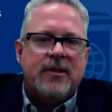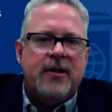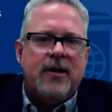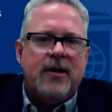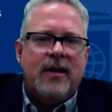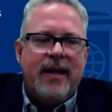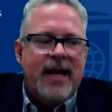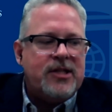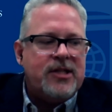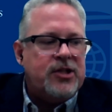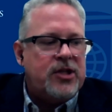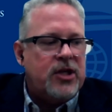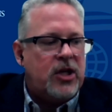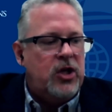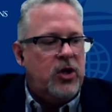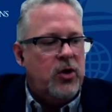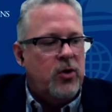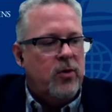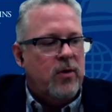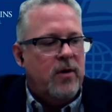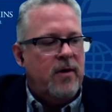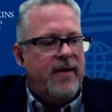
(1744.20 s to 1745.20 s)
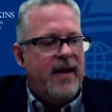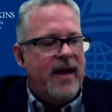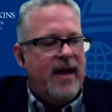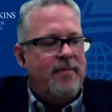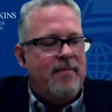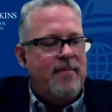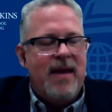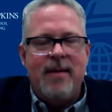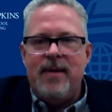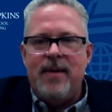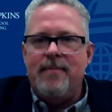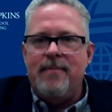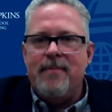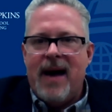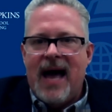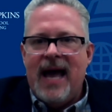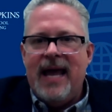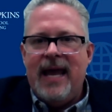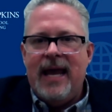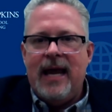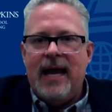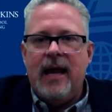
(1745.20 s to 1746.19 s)
little less secure than maybe
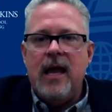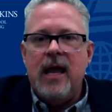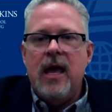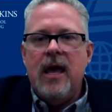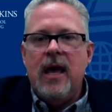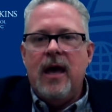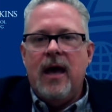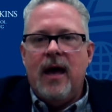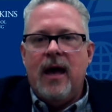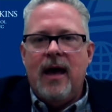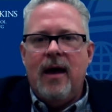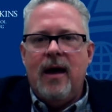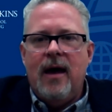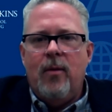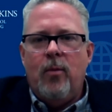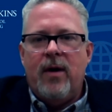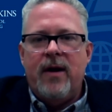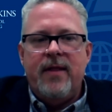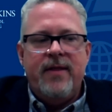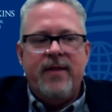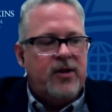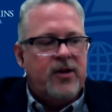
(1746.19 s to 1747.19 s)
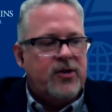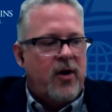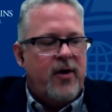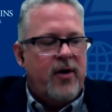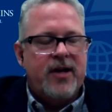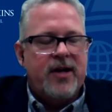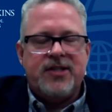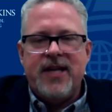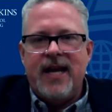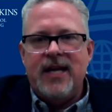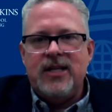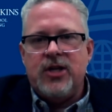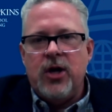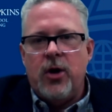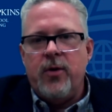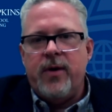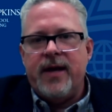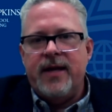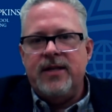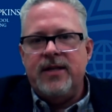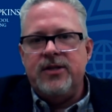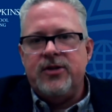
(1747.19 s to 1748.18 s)
buying uh, one of these RSA
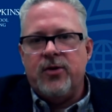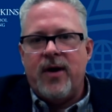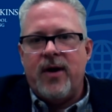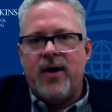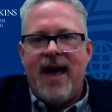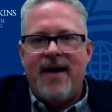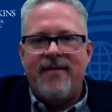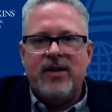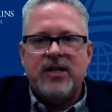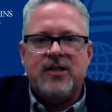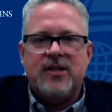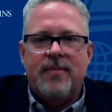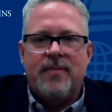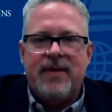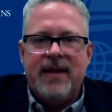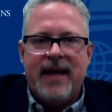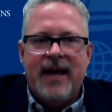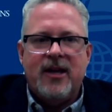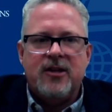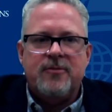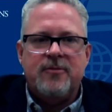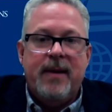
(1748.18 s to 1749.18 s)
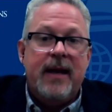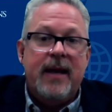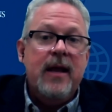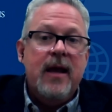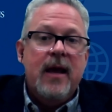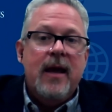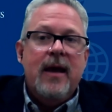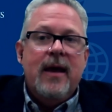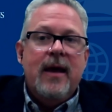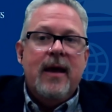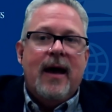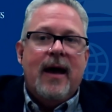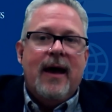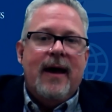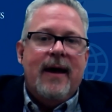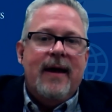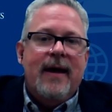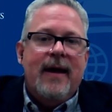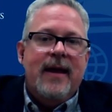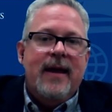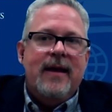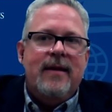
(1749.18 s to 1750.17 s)
tokens or having something else. But
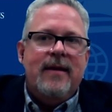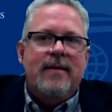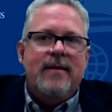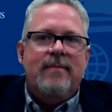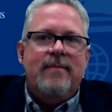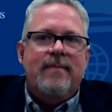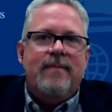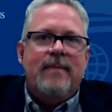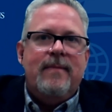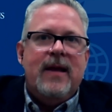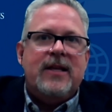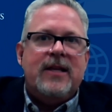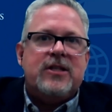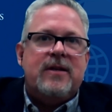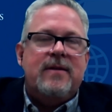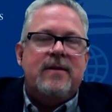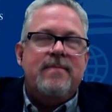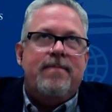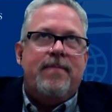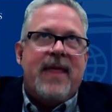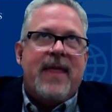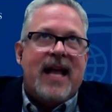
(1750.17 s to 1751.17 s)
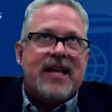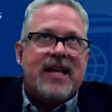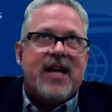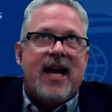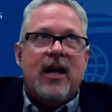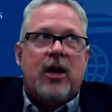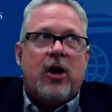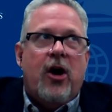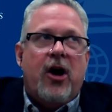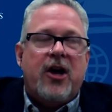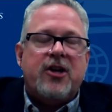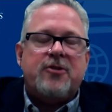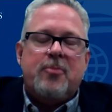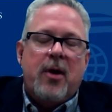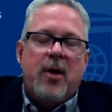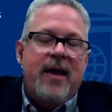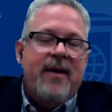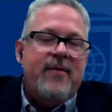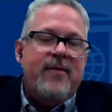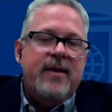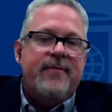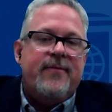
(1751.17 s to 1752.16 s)
uh, it, it's that's kind of cost
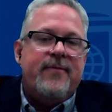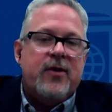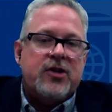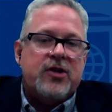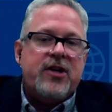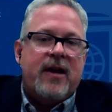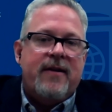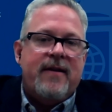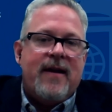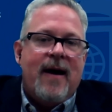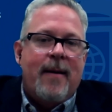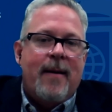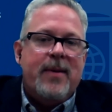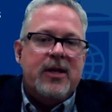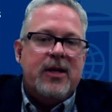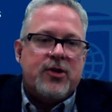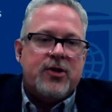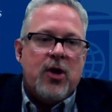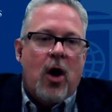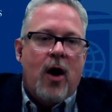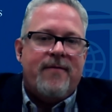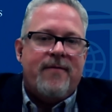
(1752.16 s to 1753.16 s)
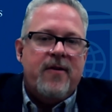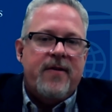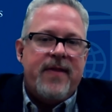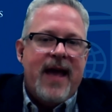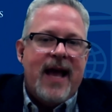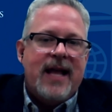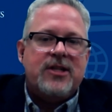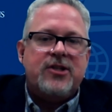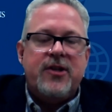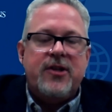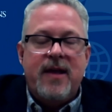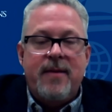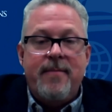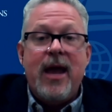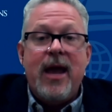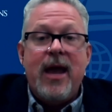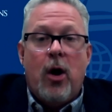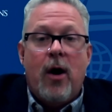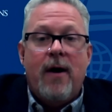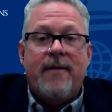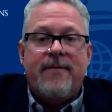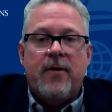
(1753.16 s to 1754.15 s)
prohibitive for companies to offer that. So they
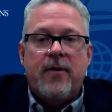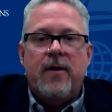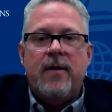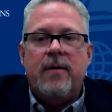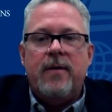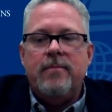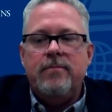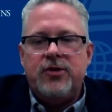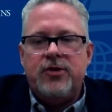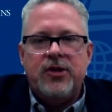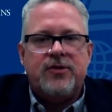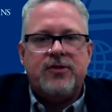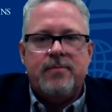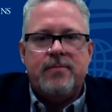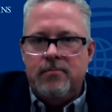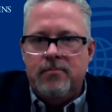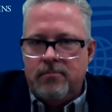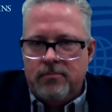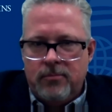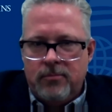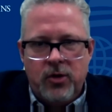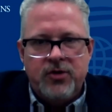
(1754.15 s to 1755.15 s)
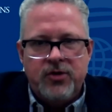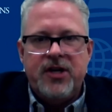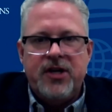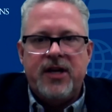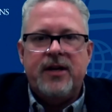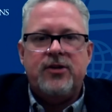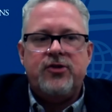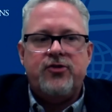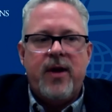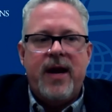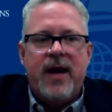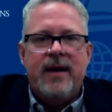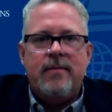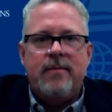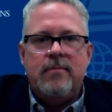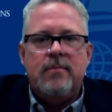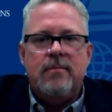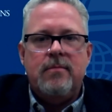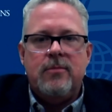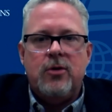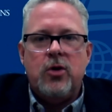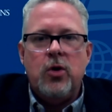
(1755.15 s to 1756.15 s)
may offer just using a straight
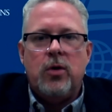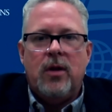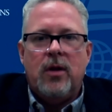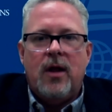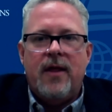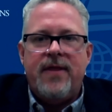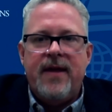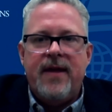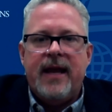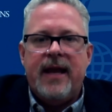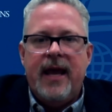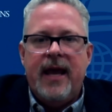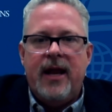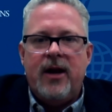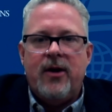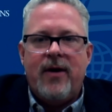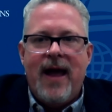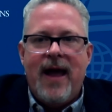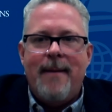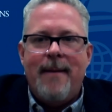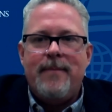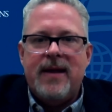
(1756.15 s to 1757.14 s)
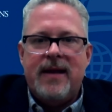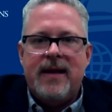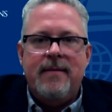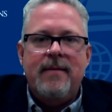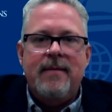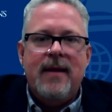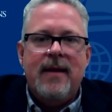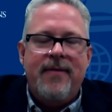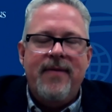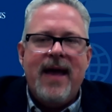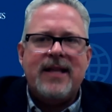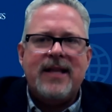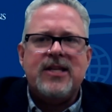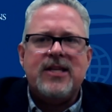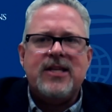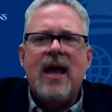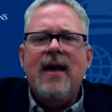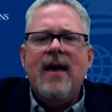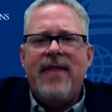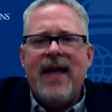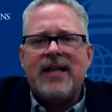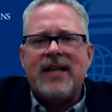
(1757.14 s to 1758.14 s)
Google Authenticator app, and and that's
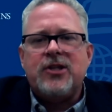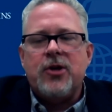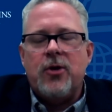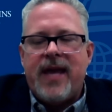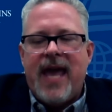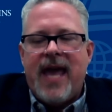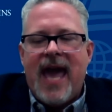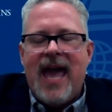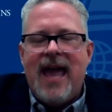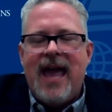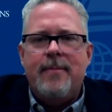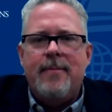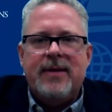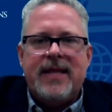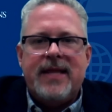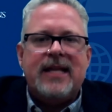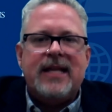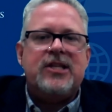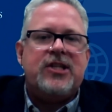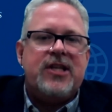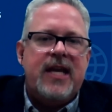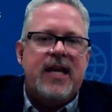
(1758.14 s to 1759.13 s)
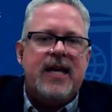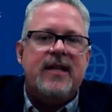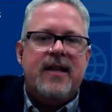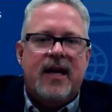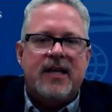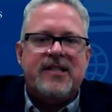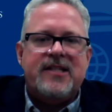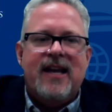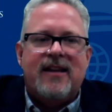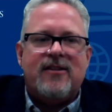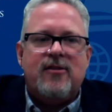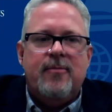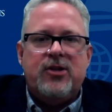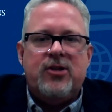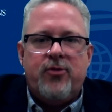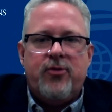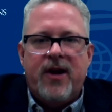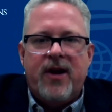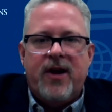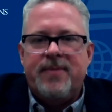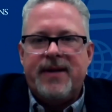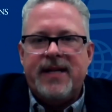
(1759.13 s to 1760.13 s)
that's okay. But that seed does have to be
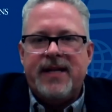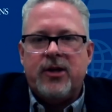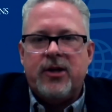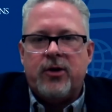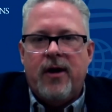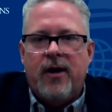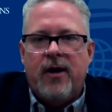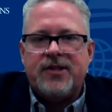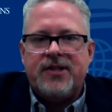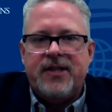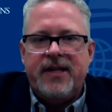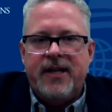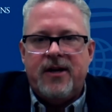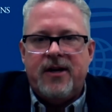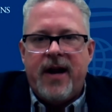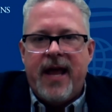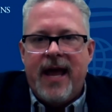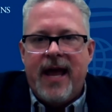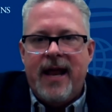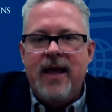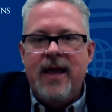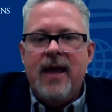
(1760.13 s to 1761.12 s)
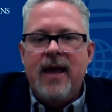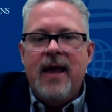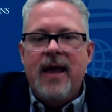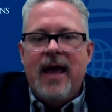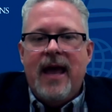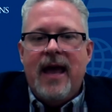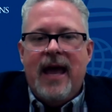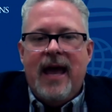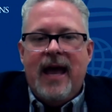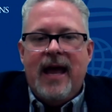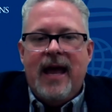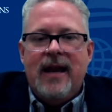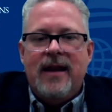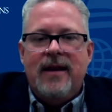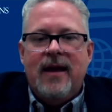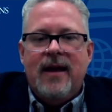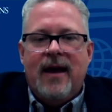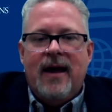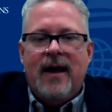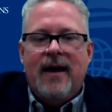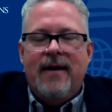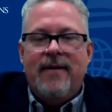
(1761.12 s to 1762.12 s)
transmitted across the internet, and
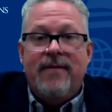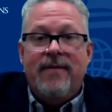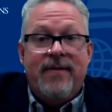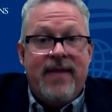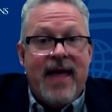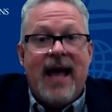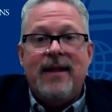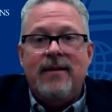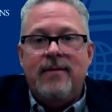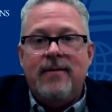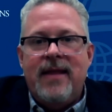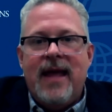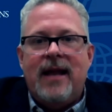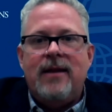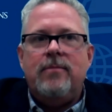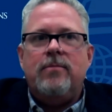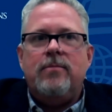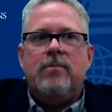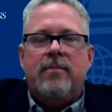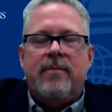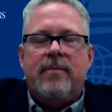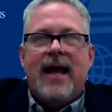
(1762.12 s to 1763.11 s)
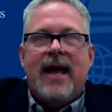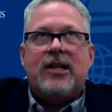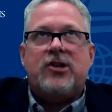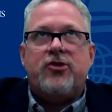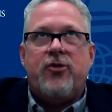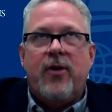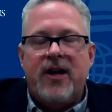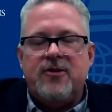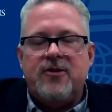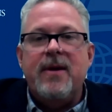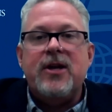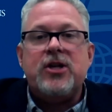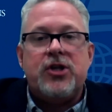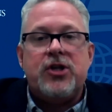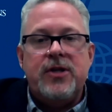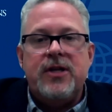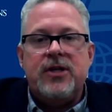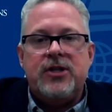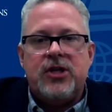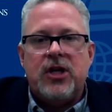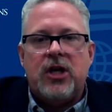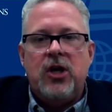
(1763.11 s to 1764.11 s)
uh, that that that
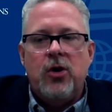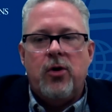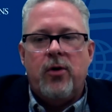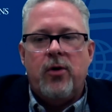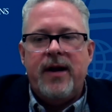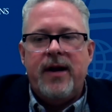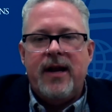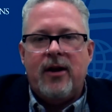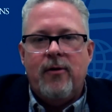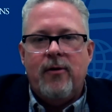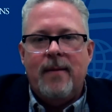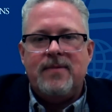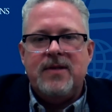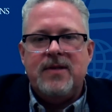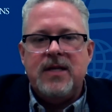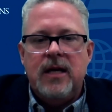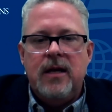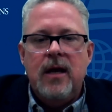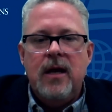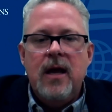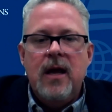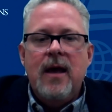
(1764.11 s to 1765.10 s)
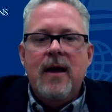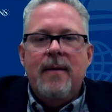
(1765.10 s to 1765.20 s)
transmission is secure and encrypted.